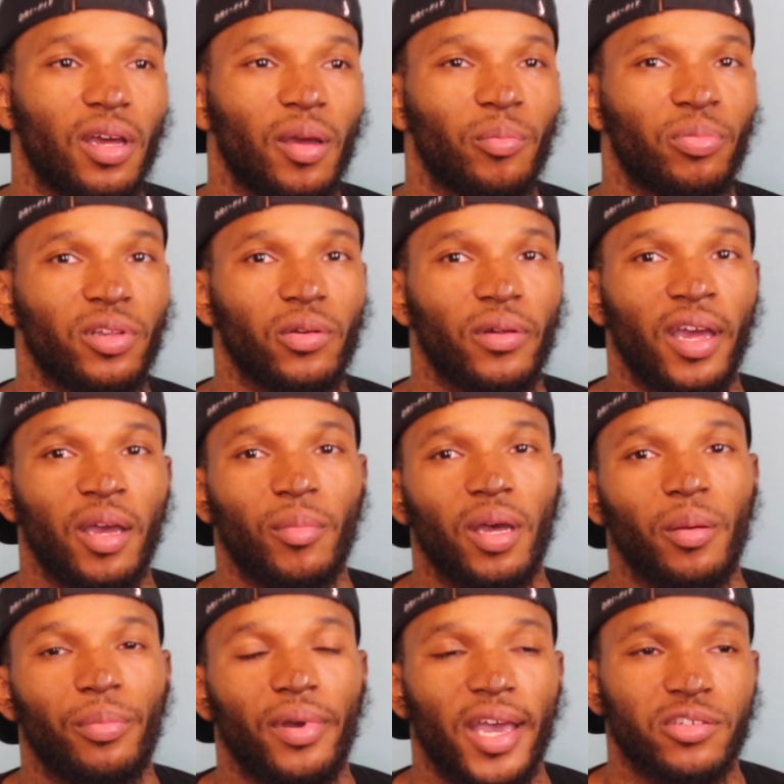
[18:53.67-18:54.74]
I plan on having
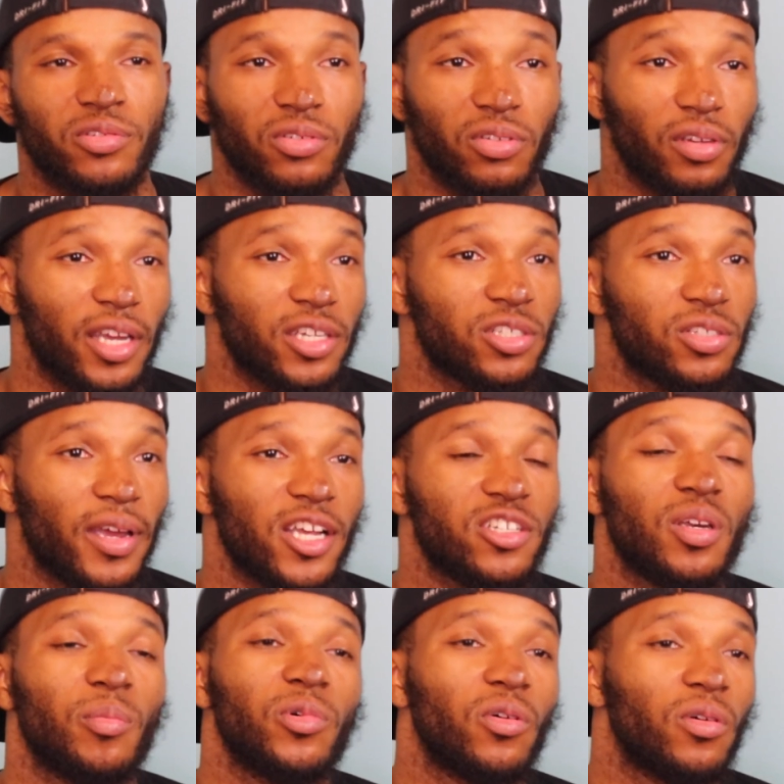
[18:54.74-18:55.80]
my bachelor's next year.
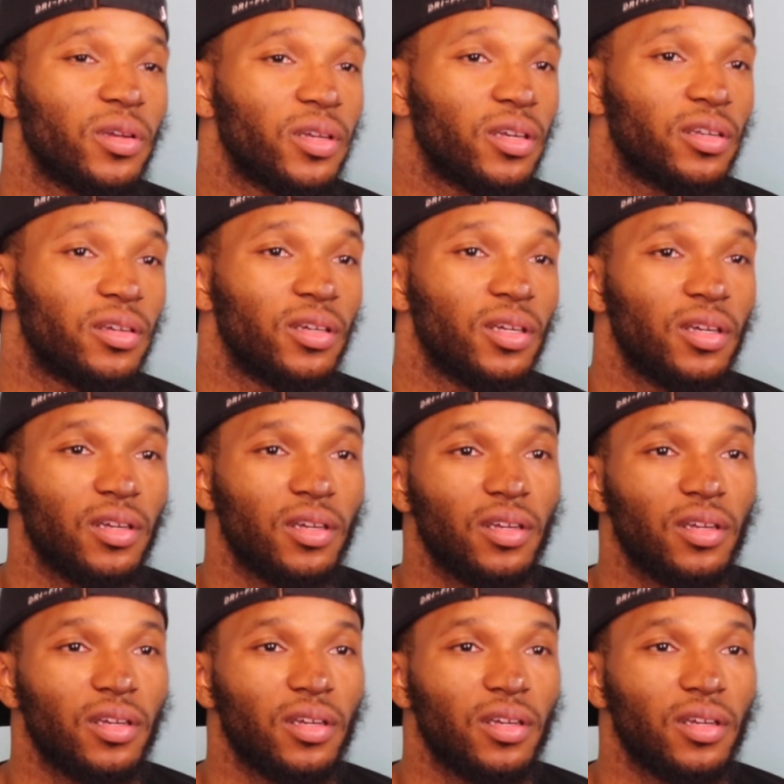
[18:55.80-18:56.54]
Actually, I'm going to get it.